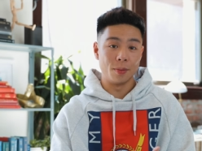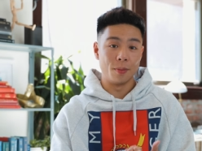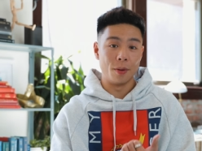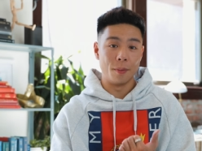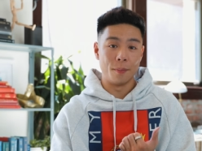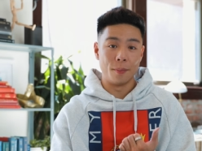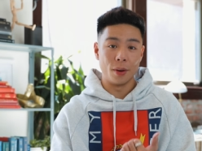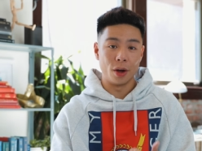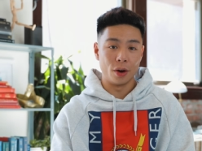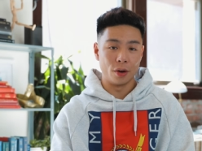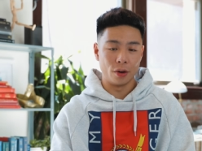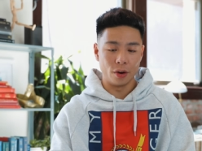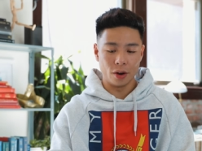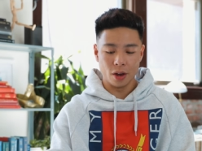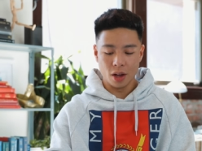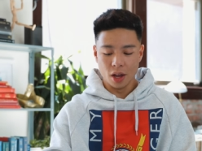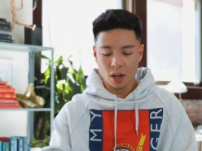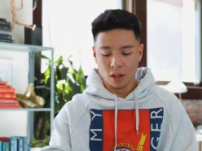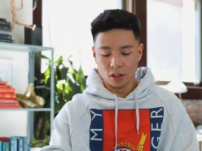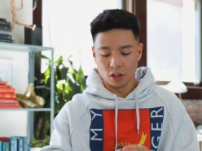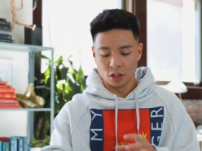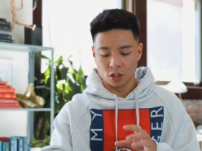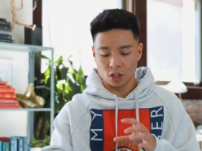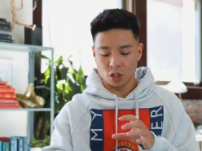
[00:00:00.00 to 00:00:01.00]
a bit better,
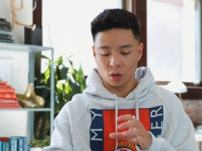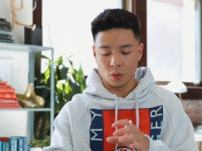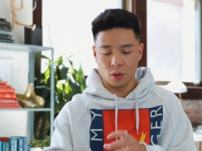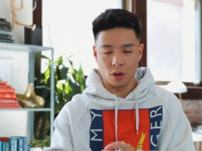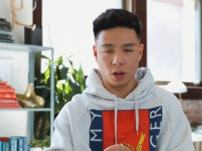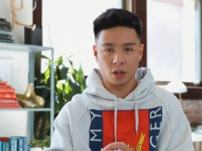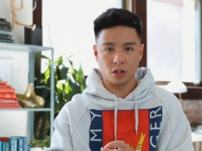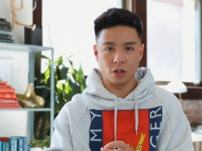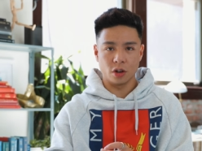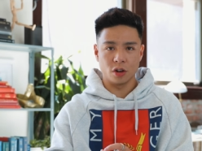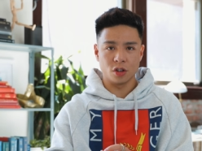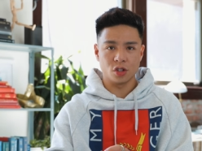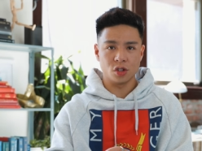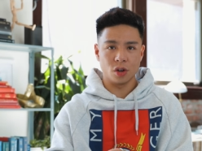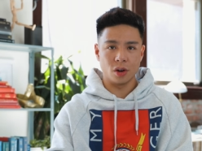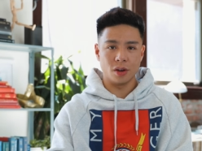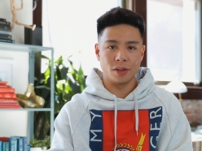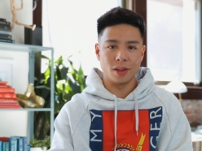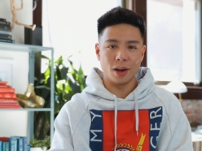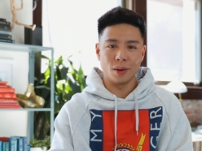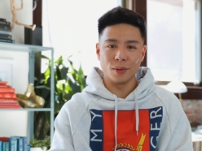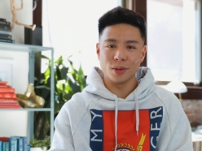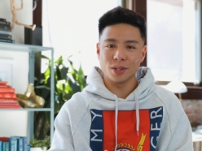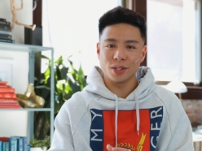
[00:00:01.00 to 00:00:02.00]
the screen is larger,
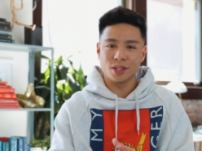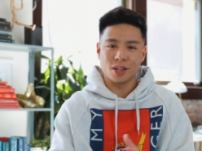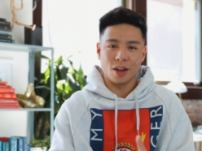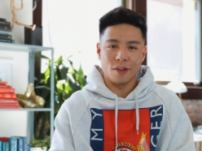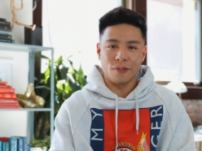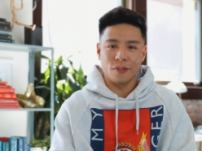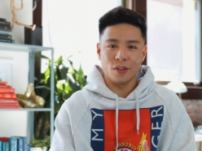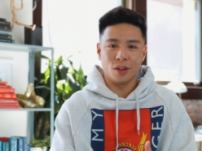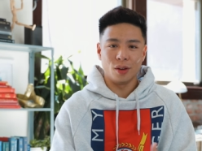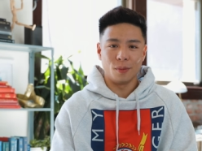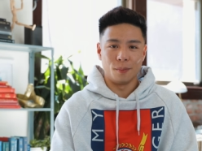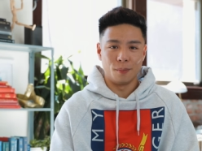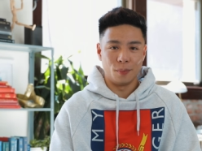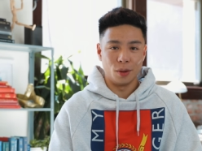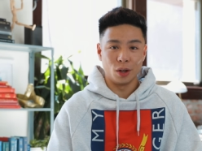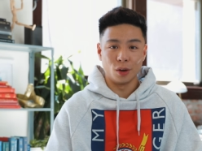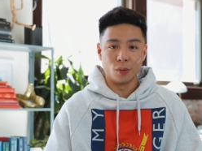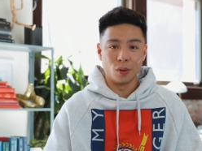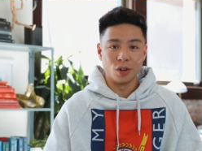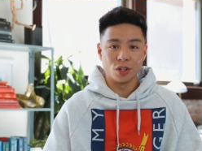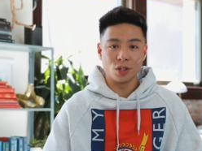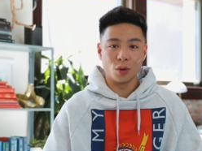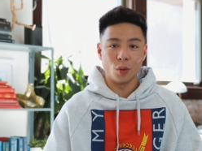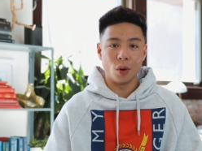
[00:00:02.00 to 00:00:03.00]
and that was definitely a
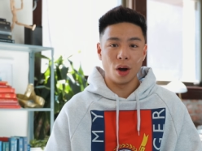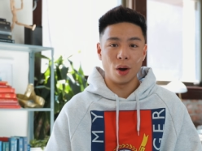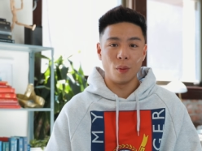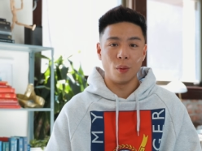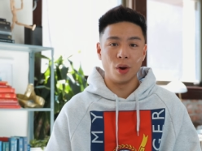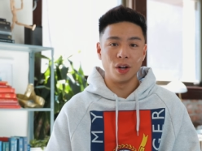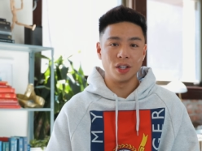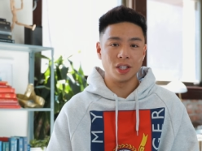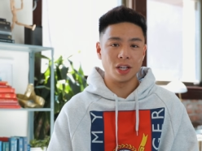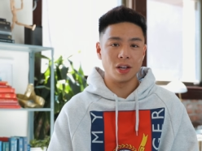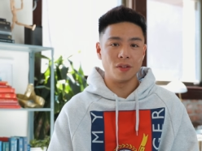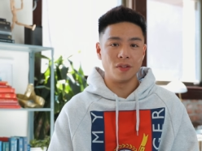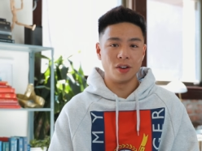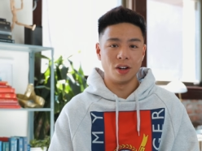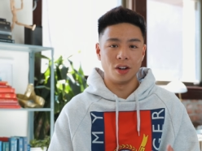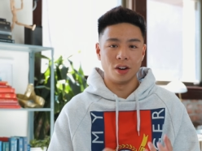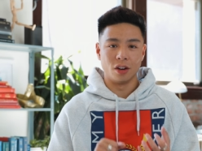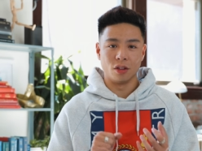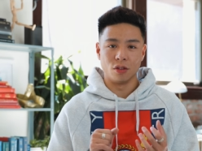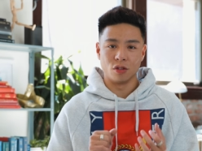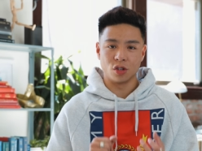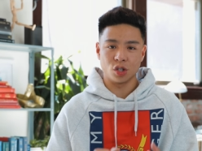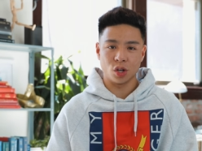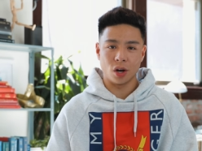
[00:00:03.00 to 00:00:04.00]
big reason why I wanted to give it
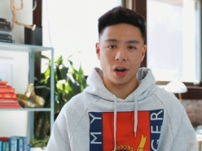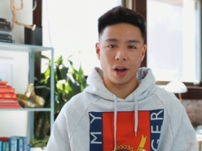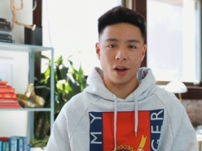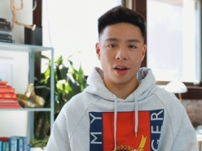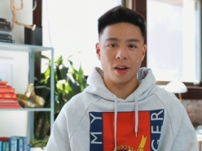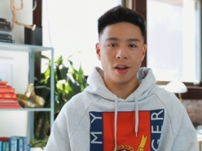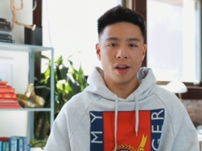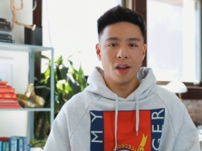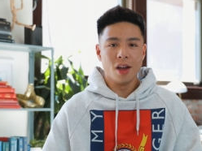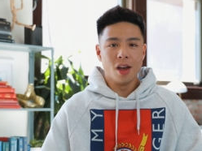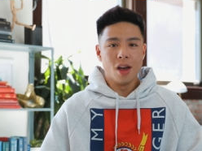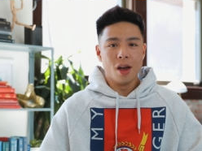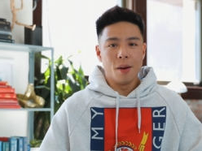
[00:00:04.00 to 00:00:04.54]
another try,